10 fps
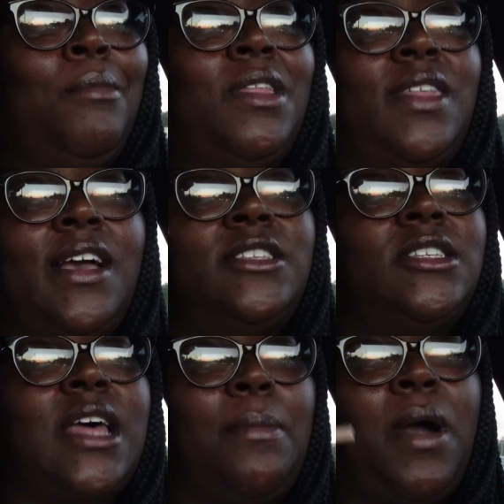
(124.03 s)
But theirs
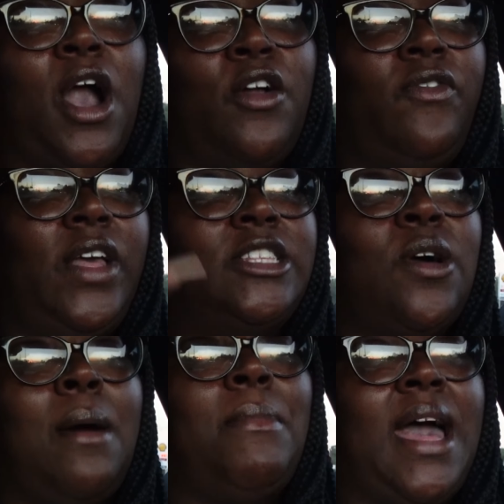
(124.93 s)
is like perfect. So
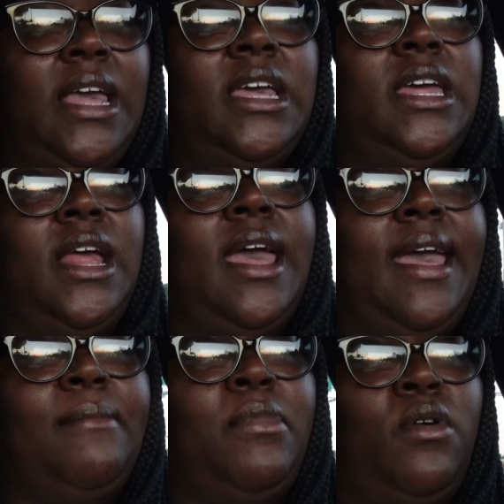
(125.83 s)
I might get an
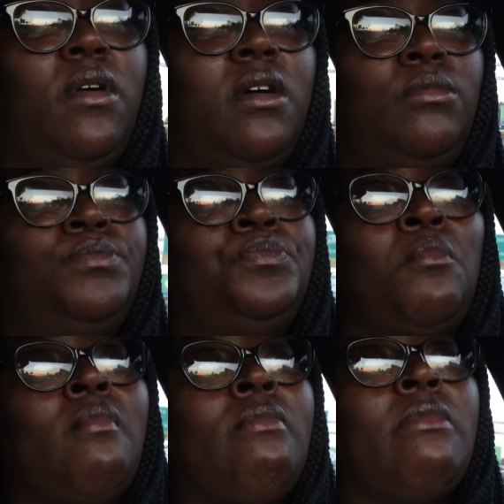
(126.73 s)
egg boil.
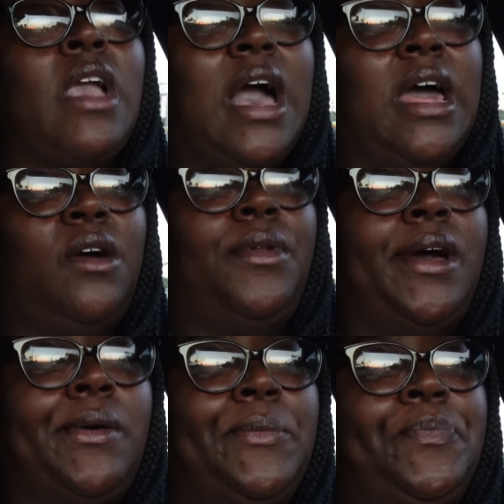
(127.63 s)
I don't
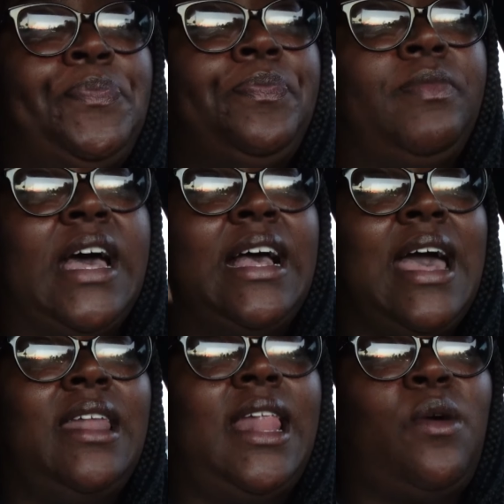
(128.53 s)
know. I
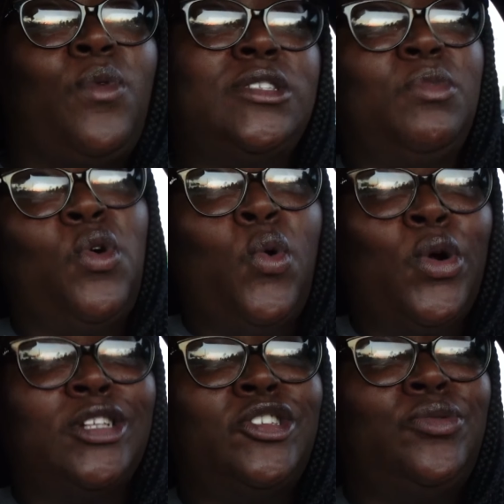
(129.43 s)
kind of like want some
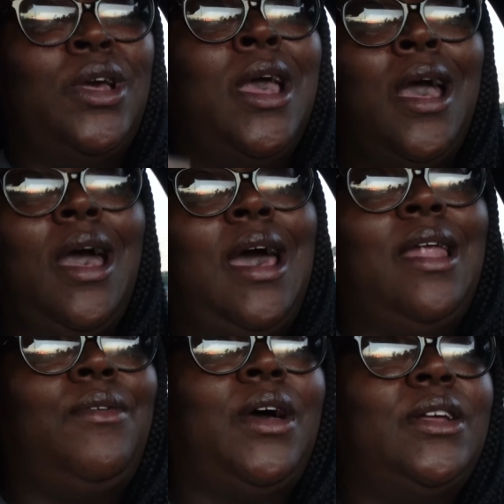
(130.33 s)
corn too.
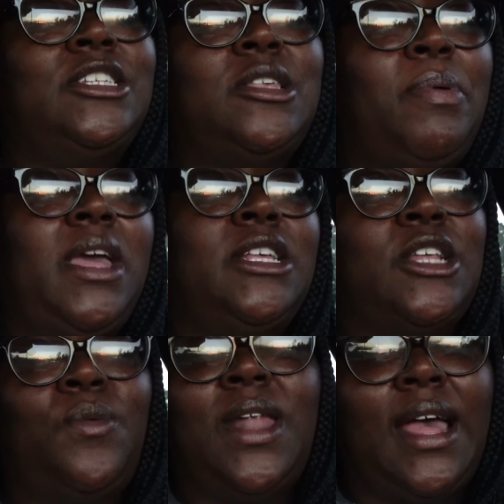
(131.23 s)
I don't know. It just depends
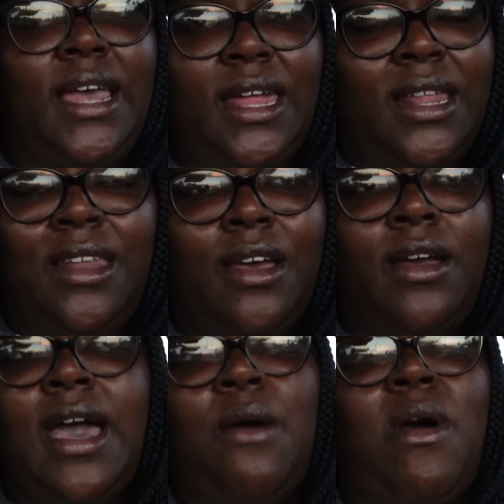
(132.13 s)
on when I get in
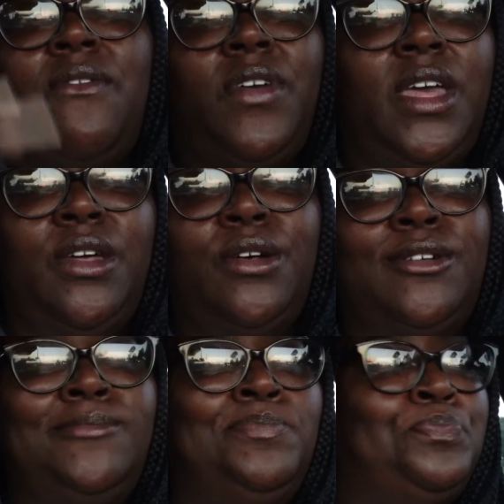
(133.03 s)
there, how I feel.